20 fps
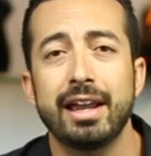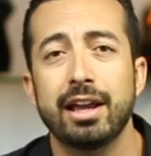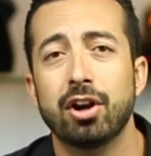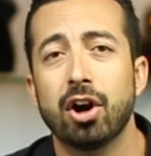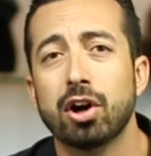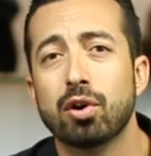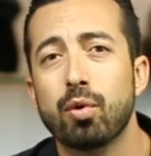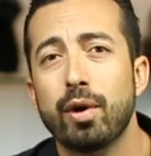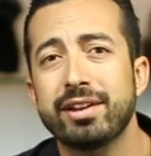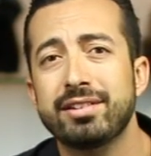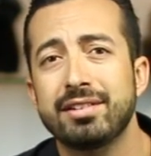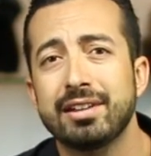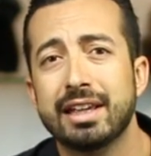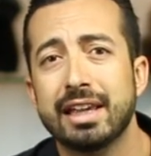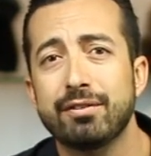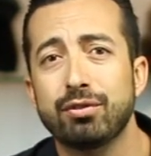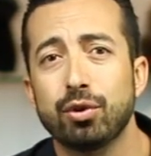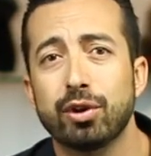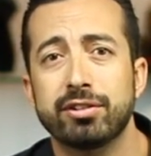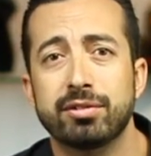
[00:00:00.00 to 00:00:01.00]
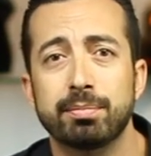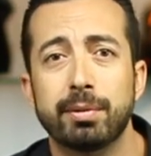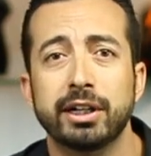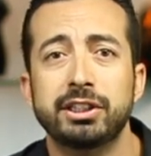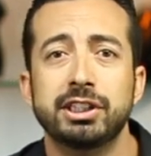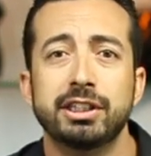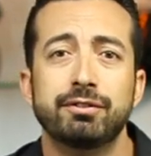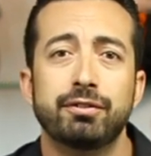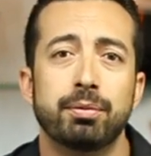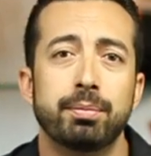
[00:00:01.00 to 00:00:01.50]
In our quest to give you as
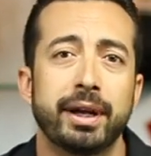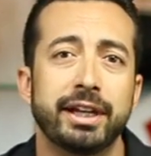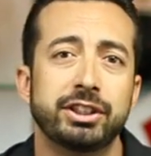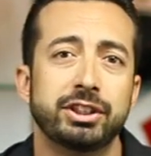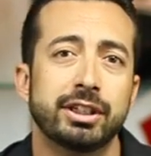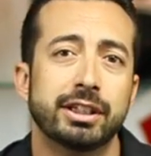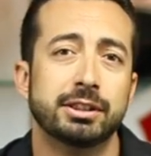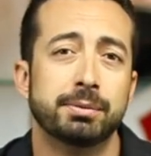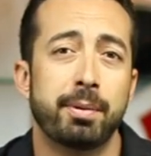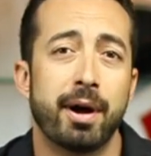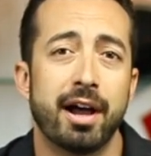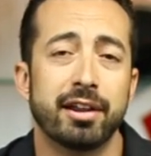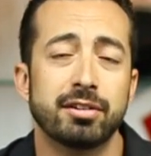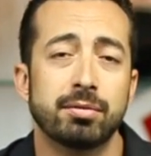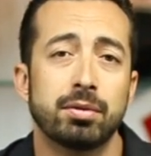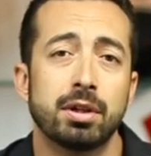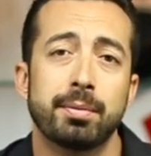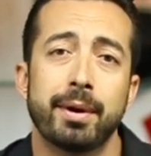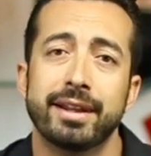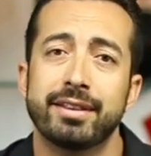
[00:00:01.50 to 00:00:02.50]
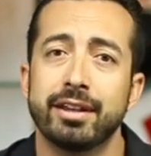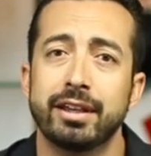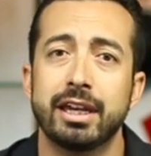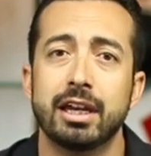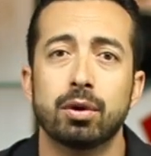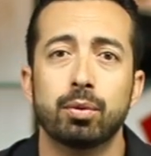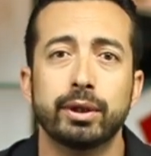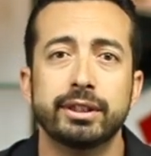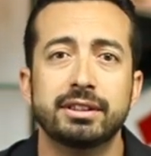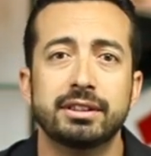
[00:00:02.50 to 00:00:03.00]
much information as possible about the
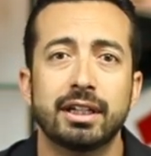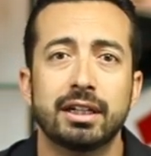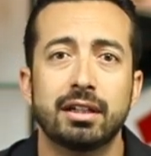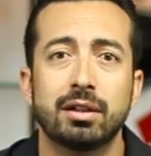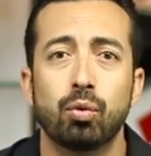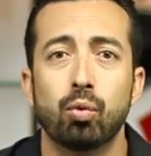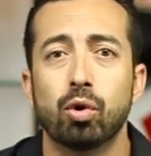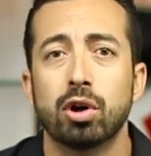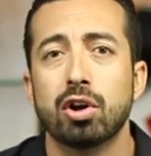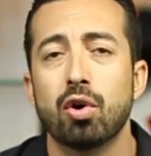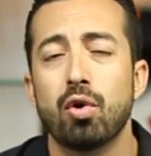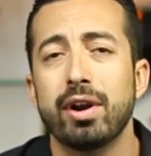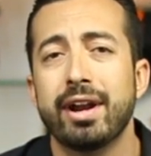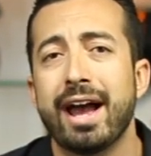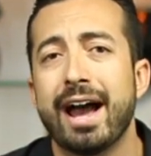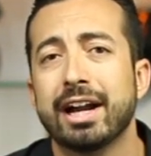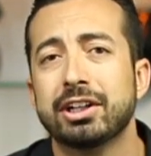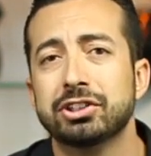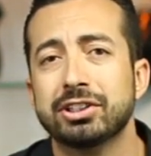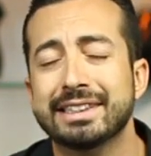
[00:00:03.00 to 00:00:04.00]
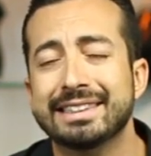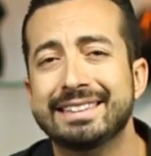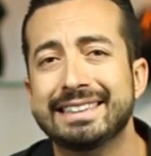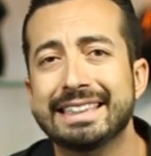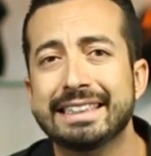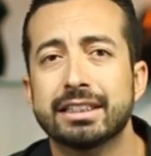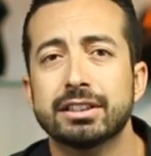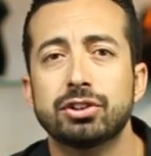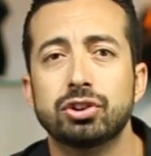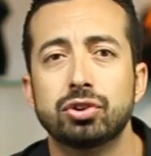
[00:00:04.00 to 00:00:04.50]
gear we sell, we're going to actually
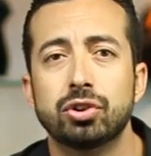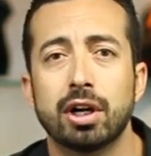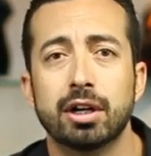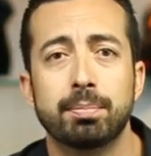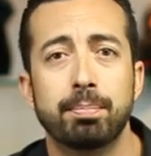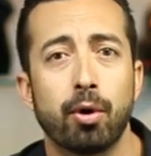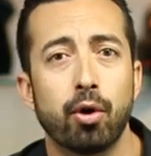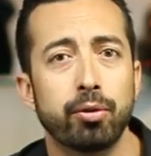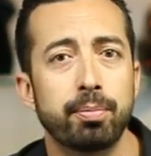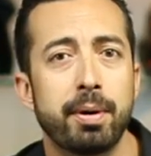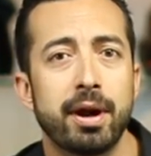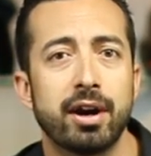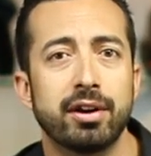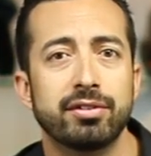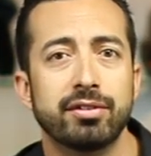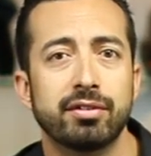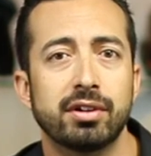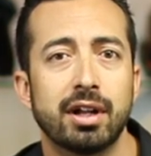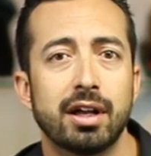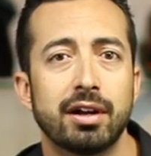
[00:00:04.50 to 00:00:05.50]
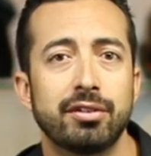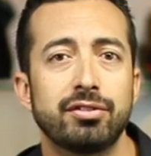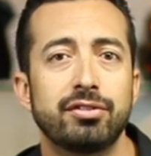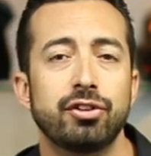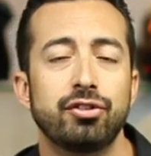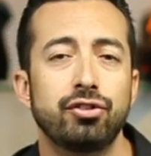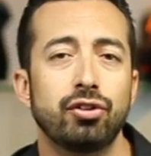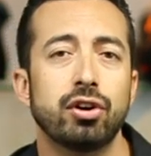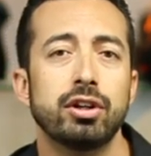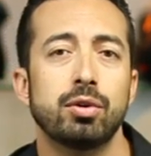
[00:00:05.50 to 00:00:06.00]
deconstruct both pairs of gloves
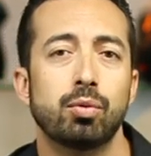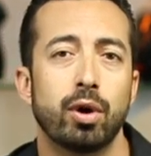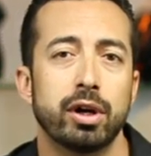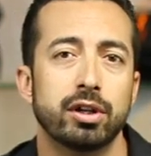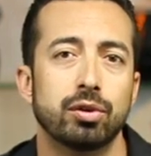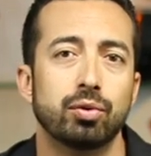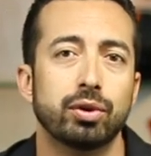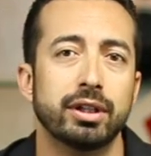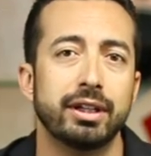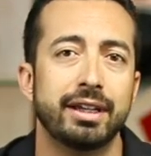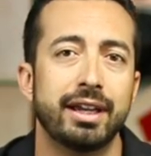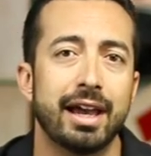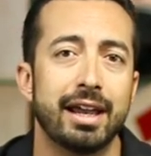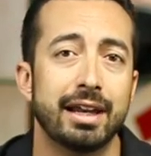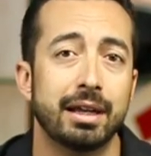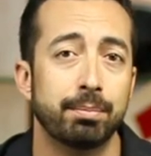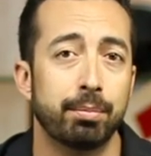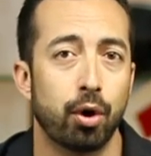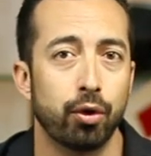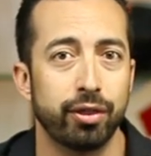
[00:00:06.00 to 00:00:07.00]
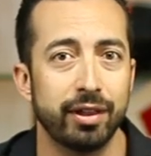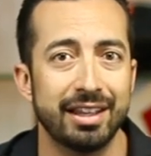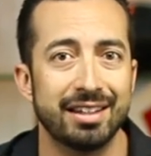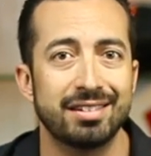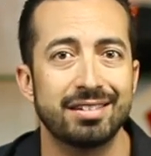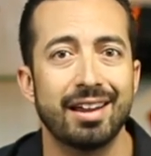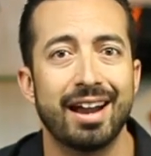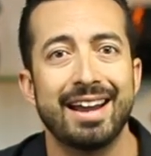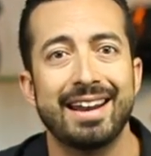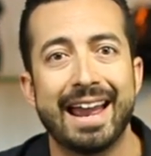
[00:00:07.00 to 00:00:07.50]
to show you what you're really getting, both
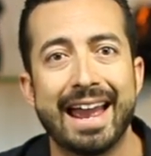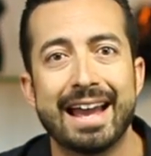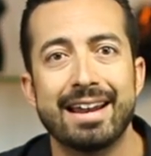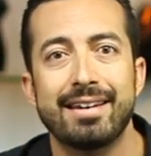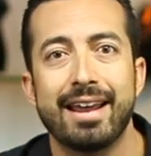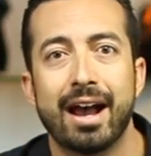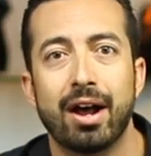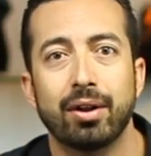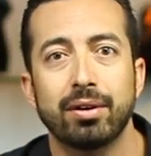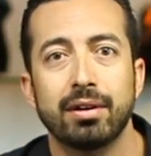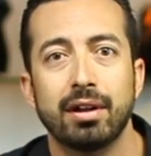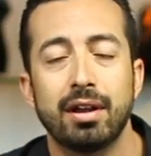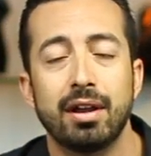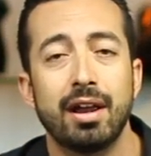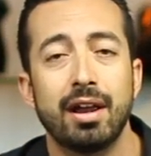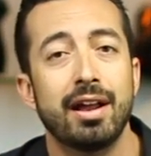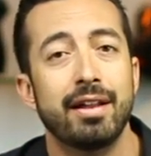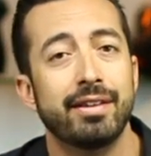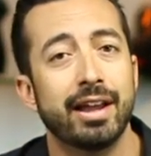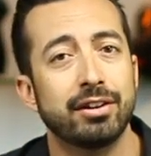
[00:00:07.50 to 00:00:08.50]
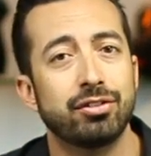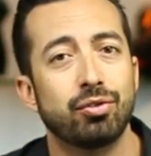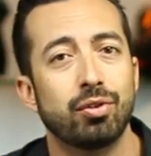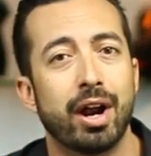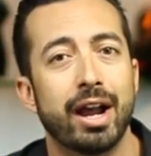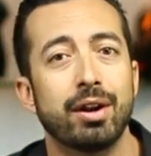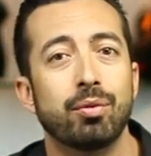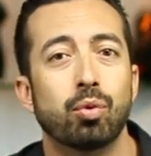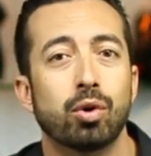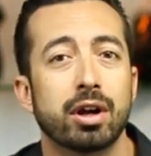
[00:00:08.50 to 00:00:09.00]
inside and out. That's
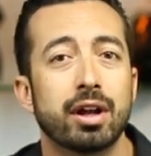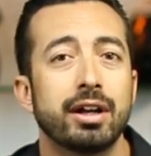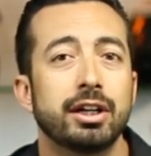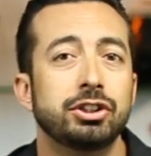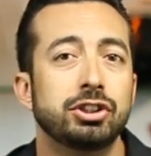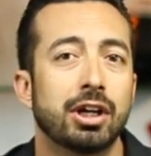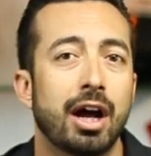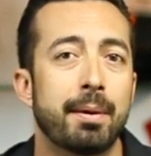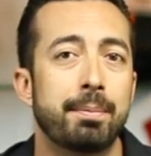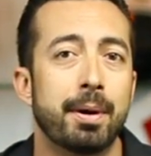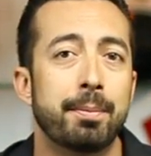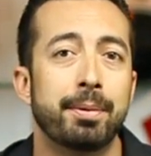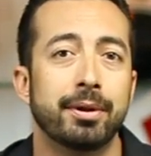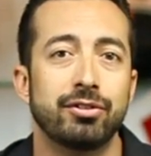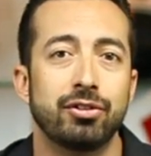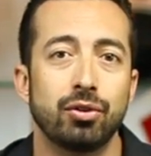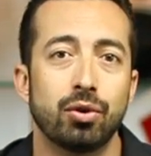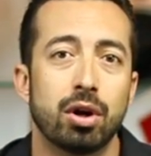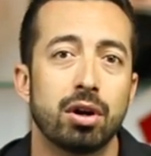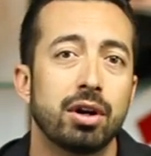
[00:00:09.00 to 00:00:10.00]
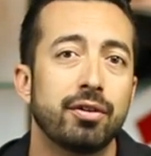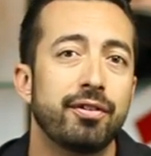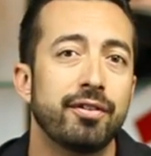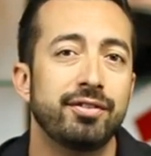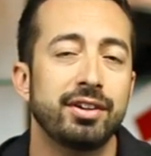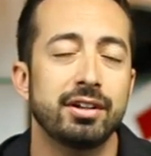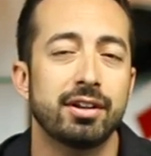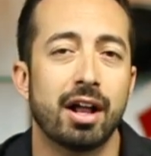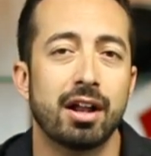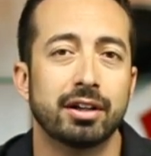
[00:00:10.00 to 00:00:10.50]
right, we're going to chop up a
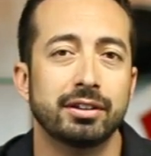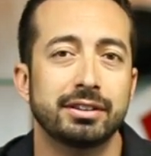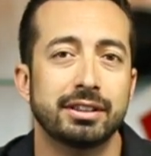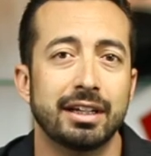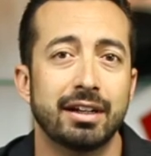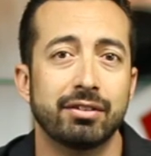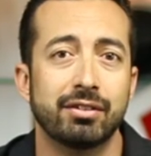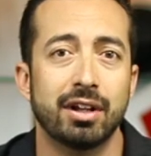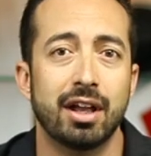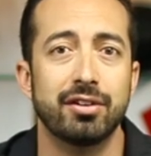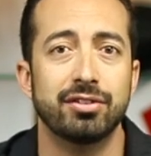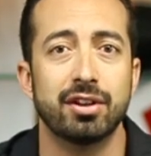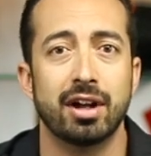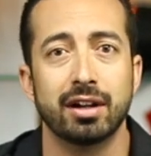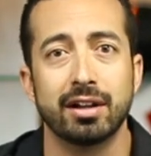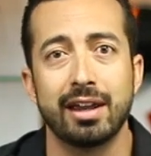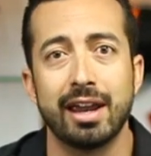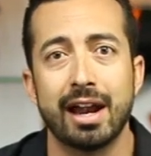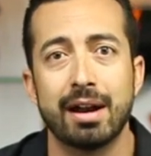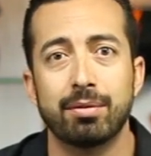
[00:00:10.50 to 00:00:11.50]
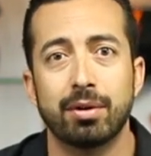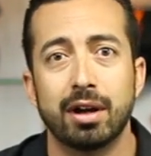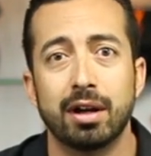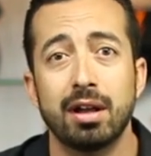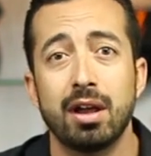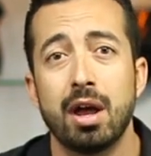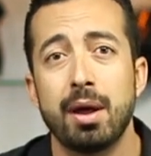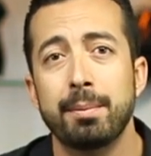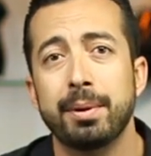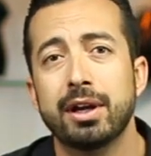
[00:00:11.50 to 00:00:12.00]
$250 set of gloves on camera
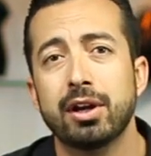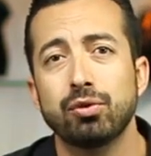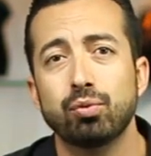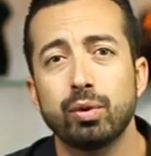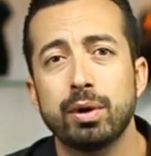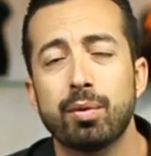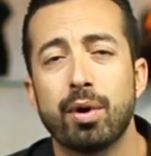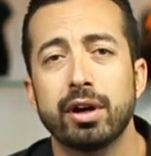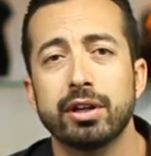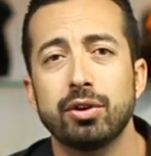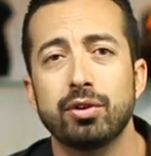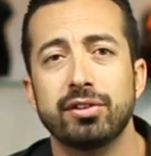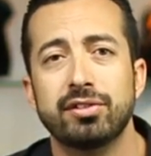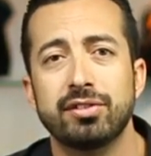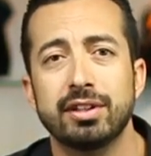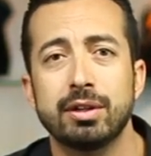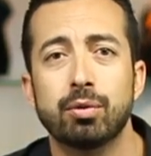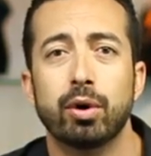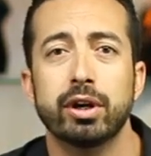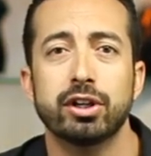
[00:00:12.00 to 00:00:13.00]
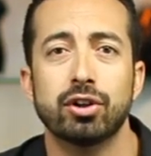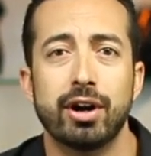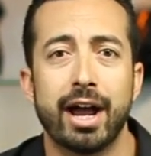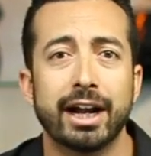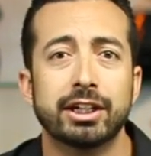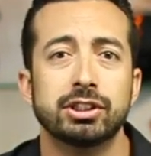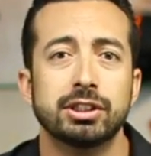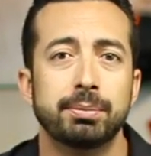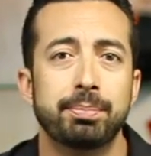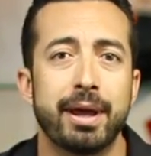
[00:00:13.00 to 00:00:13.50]
because we want you to see what you're
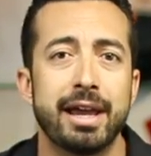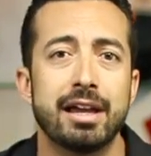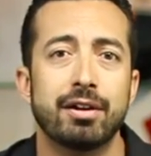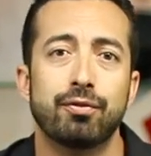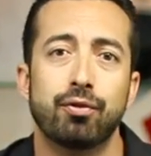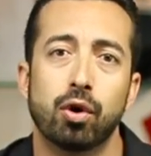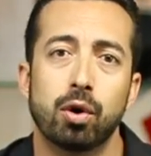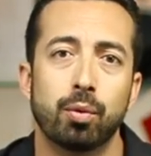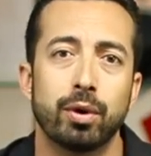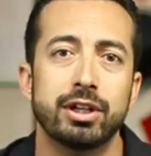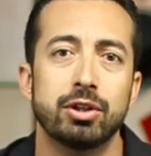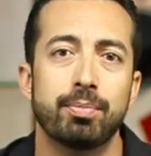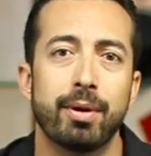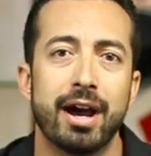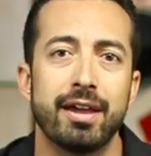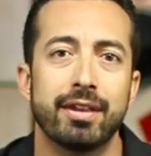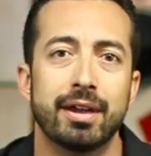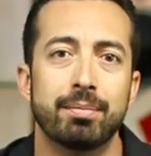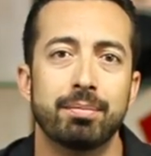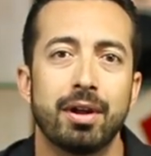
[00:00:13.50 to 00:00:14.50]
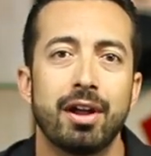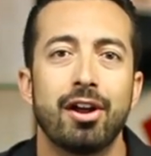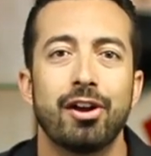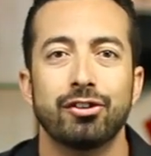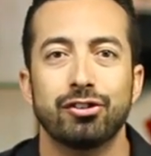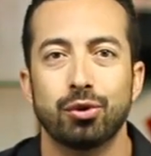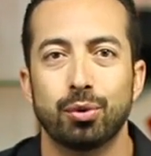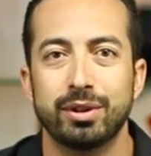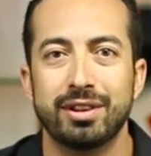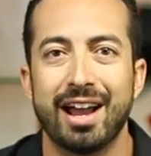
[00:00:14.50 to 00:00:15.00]
actually paying for when you buy them.
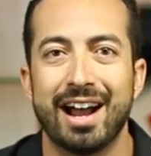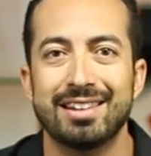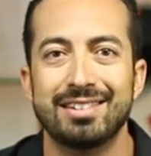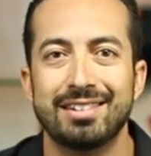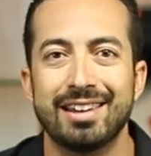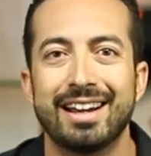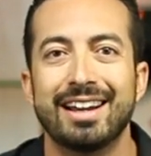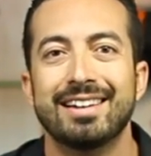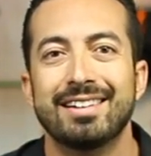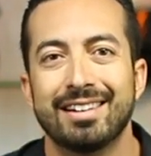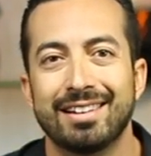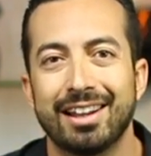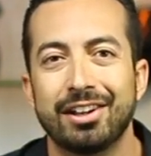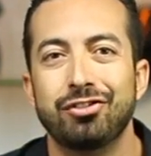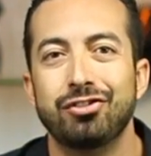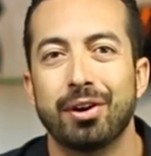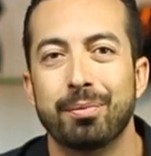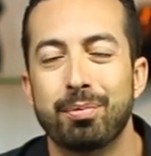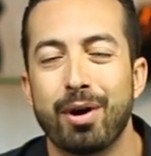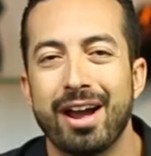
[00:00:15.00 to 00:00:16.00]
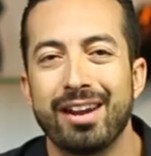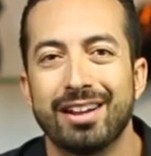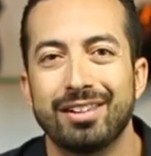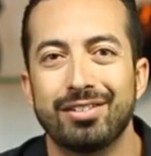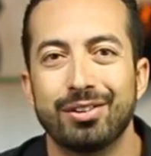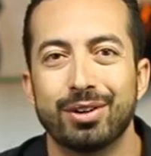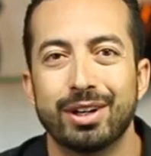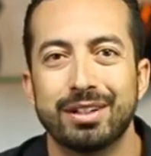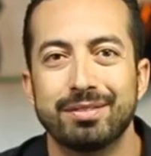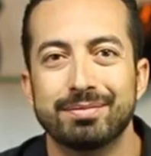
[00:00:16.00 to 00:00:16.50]
So with that said, let's jump right
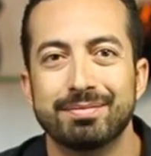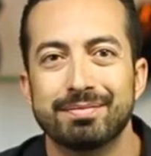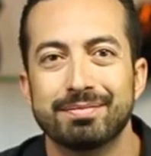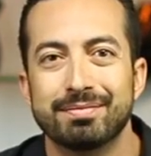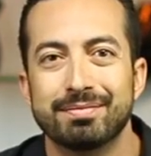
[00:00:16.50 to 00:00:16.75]
into it.